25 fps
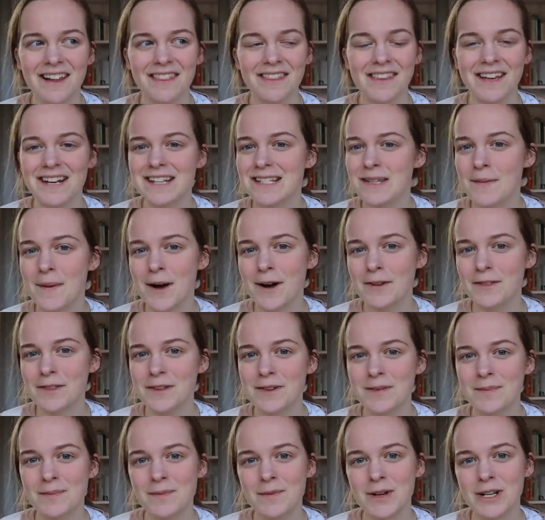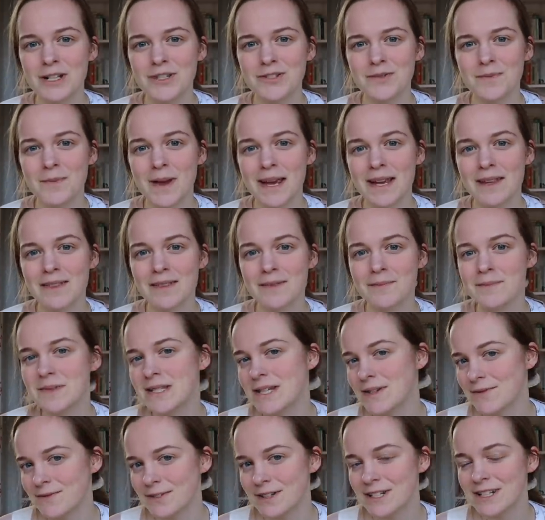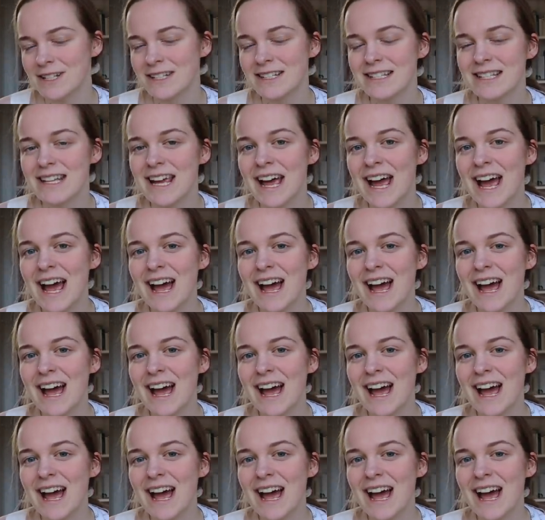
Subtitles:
things about them which make them different.